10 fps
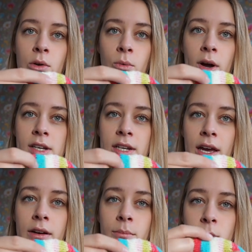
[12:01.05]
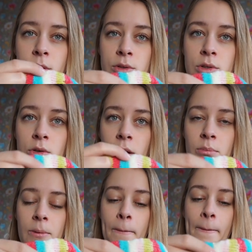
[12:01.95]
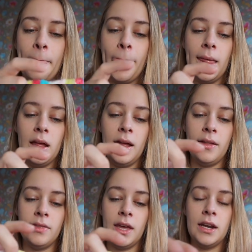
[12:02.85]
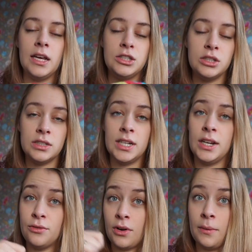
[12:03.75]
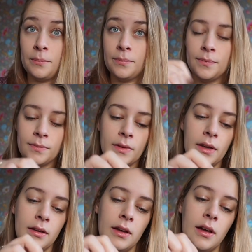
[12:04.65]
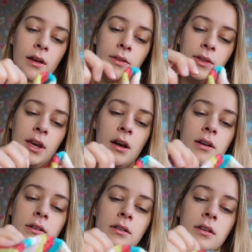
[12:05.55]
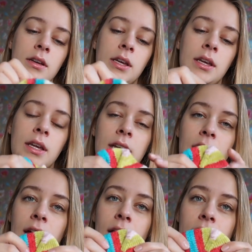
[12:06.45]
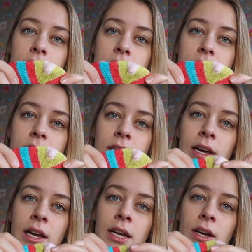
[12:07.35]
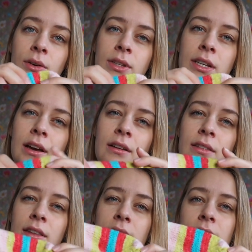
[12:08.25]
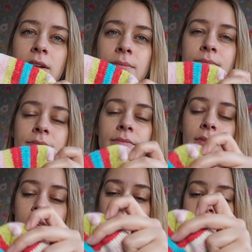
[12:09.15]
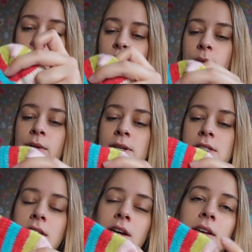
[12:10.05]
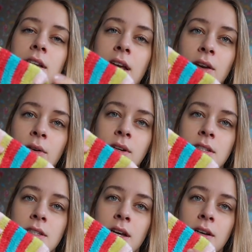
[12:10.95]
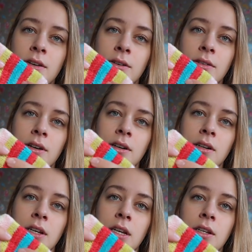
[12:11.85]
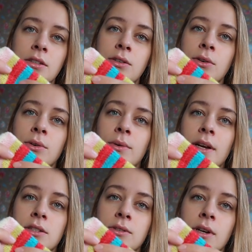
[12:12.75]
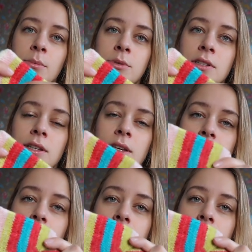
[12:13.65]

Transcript: white and blue stripe. And then I just knit from the yarn, and only when I was done, I noticed that, oh, there are two red stripes, like,